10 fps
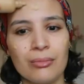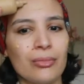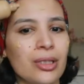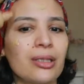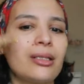
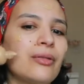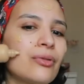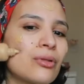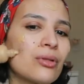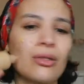but it
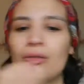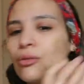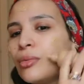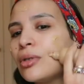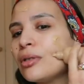gives such
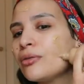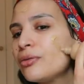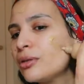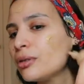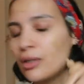a
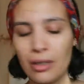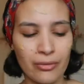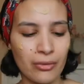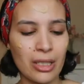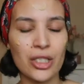beautiful
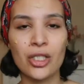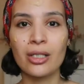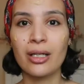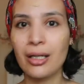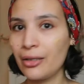coverage